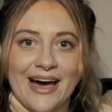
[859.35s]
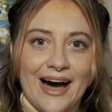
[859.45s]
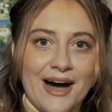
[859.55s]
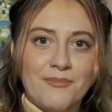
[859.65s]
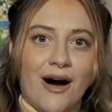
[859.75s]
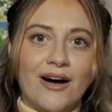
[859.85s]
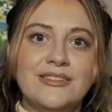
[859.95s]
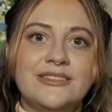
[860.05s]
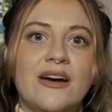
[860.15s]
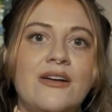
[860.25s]

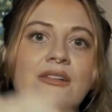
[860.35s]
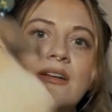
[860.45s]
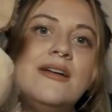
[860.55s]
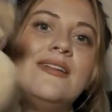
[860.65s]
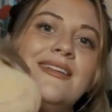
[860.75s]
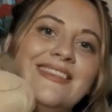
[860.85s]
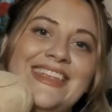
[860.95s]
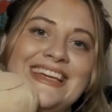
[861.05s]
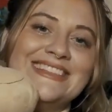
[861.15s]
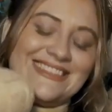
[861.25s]
Also,
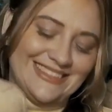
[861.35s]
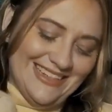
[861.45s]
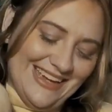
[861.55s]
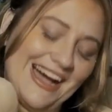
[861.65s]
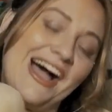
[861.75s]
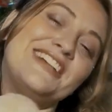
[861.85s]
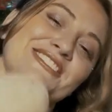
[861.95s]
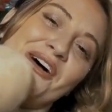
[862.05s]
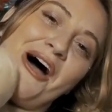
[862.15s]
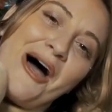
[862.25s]
this is
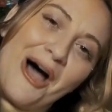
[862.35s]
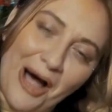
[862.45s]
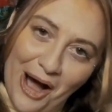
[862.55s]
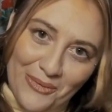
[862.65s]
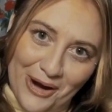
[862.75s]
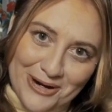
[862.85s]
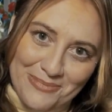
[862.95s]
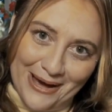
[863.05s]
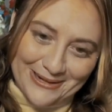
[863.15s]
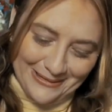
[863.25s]
a hot water
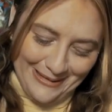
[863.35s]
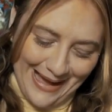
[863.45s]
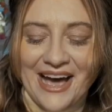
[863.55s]
bottle.